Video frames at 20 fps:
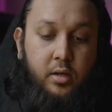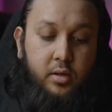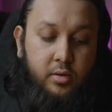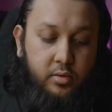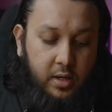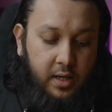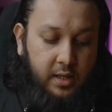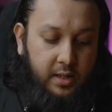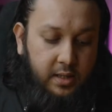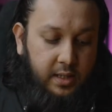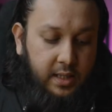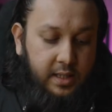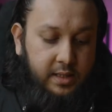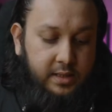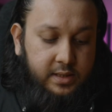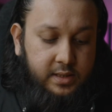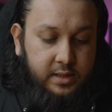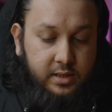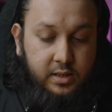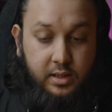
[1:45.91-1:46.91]
Right,
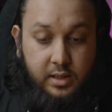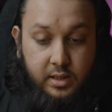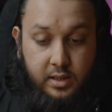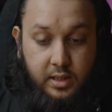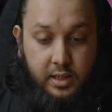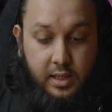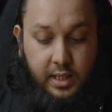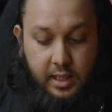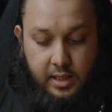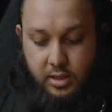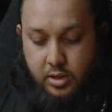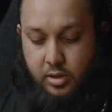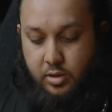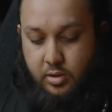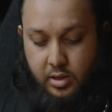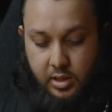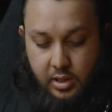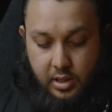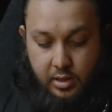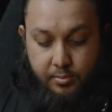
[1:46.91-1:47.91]
let's get to
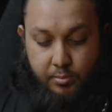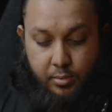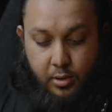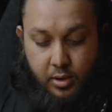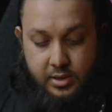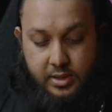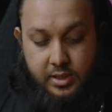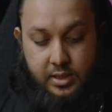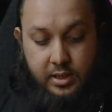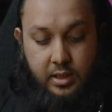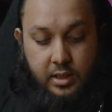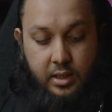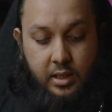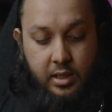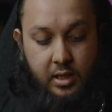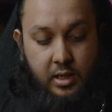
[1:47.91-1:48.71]
the unboxing.